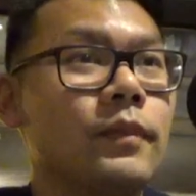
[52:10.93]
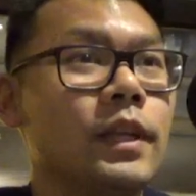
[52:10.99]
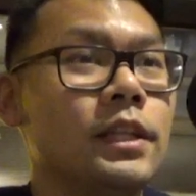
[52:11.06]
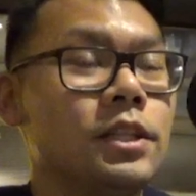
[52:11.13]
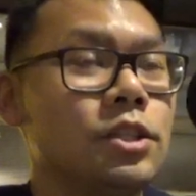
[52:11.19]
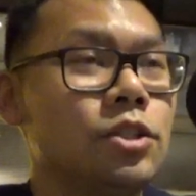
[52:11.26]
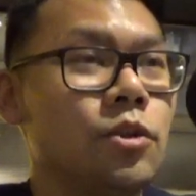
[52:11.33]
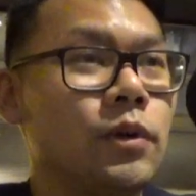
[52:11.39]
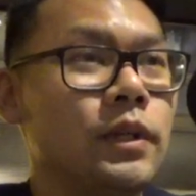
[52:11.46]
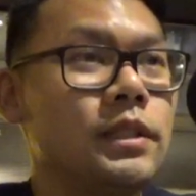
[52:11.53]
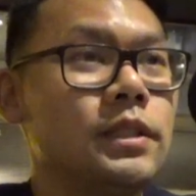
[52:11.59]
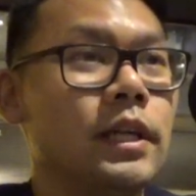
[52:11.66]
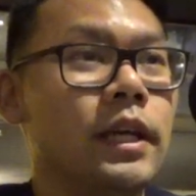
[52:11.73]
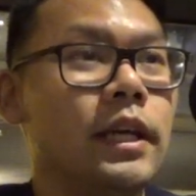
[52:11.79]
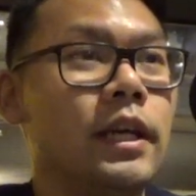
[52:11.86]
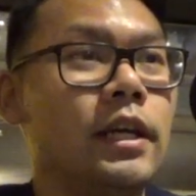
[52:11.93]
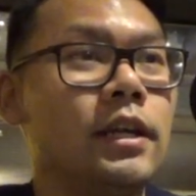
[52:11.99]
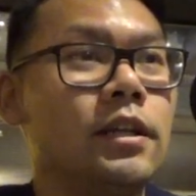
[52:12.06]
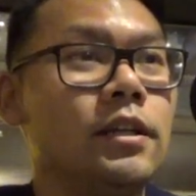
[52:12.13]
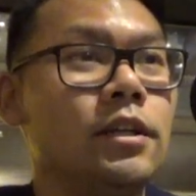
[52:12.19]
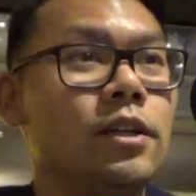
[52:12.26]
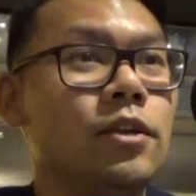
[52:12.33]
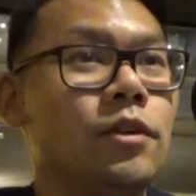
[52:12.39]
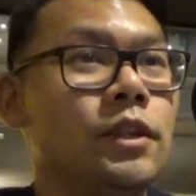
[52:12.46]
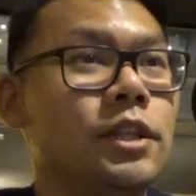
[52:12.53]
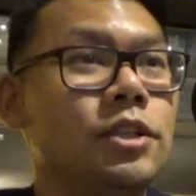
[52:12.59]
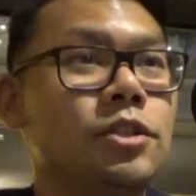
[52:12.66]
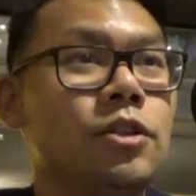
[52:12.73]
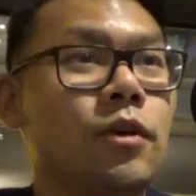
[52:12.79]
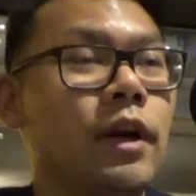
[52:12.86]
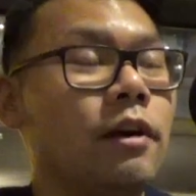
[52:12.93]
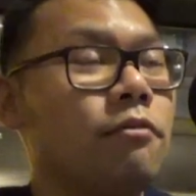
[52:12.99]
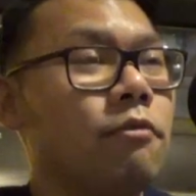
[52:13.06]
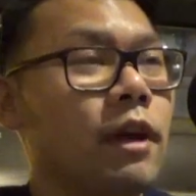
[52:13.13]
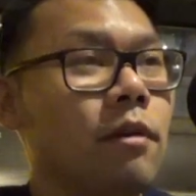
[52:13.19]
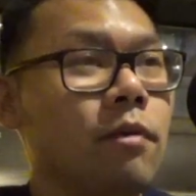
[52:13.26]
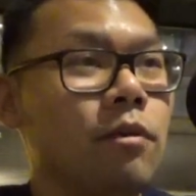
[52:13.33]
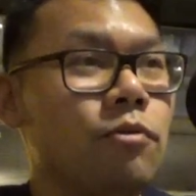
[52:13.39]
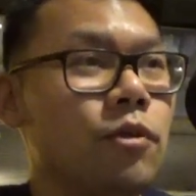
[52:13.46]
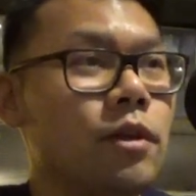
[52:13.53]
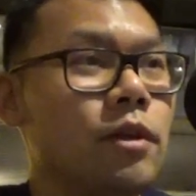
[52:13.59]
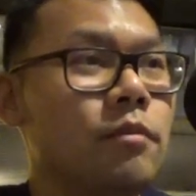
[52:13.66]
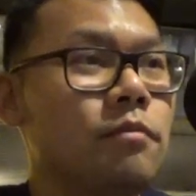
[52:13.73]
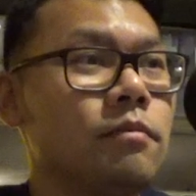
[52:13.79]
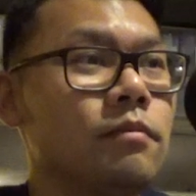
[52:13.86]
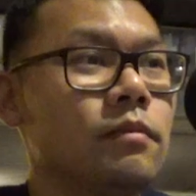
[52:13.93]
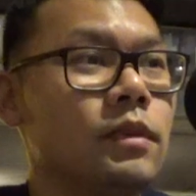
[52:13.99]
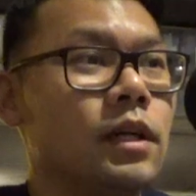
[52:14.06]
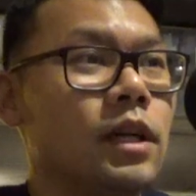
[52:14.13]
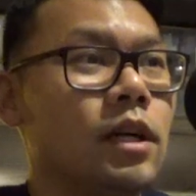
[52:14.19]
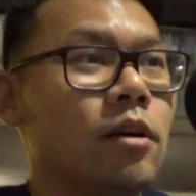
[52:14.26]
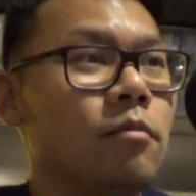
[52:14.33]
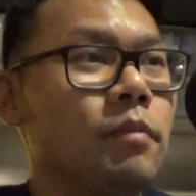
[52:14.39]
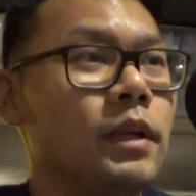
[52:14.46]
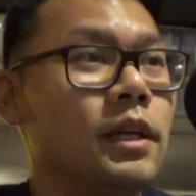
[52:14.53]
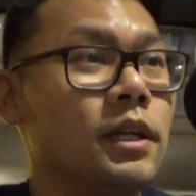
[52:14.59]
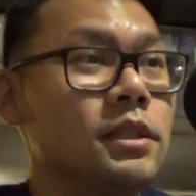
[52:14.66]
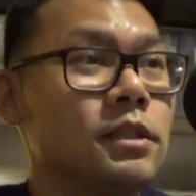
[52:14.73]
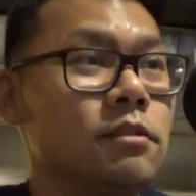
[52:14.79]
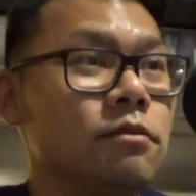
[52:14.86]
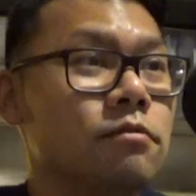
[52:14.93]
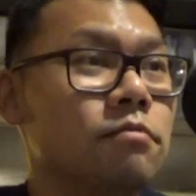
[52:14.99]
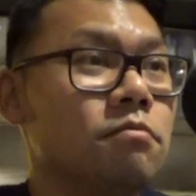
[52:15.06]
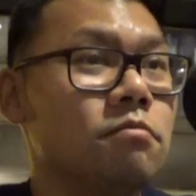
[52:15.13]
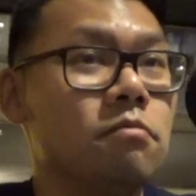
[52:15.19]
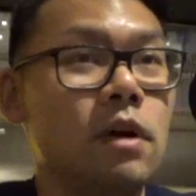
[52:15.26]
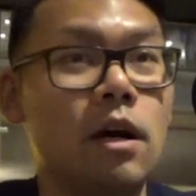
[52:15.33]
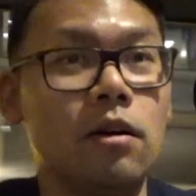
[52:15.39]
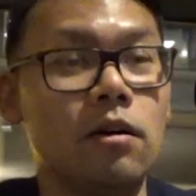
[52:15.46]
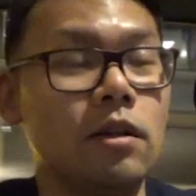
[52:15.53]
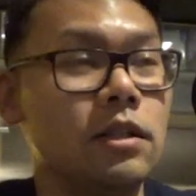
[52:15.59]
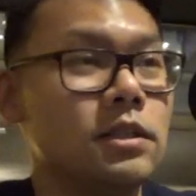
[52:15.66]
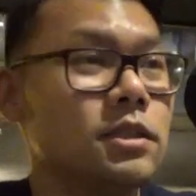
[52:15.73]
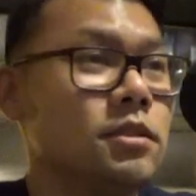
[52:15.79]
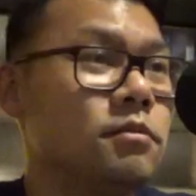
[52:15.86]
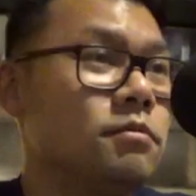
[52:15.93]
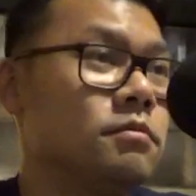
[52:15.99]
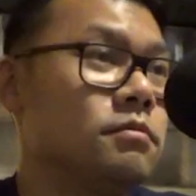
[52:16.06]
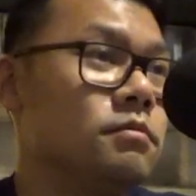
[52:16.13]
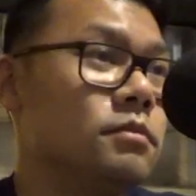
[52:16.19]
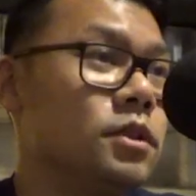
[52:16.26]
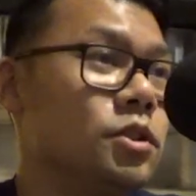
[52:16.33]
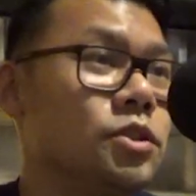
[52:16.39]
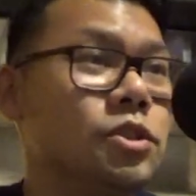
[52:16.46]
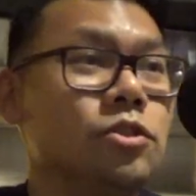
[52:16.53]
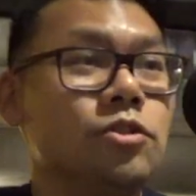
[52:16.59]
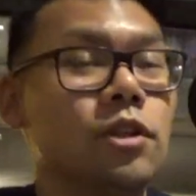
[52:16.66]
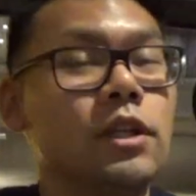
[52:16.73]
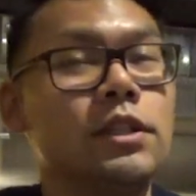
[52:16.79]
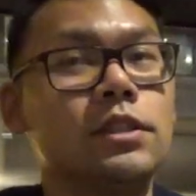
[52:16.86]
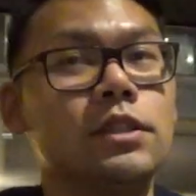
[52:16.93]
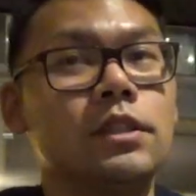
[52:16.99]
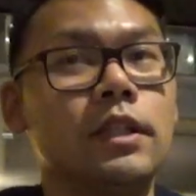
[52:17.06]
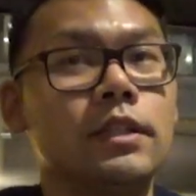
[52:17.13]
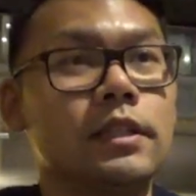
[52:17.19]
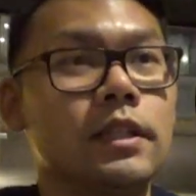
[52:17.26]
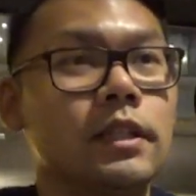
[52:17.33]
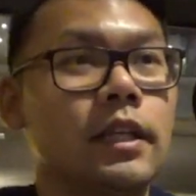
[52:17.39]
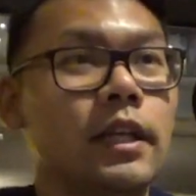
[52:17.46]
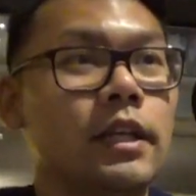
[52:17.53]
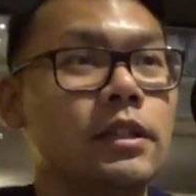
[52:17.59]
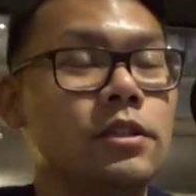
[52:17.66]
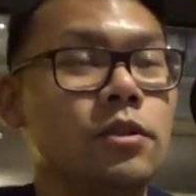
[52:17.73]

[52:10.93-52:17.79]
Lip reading: It's a choice, and they just don't have family for them because of alcoholism, using drugs, things like that.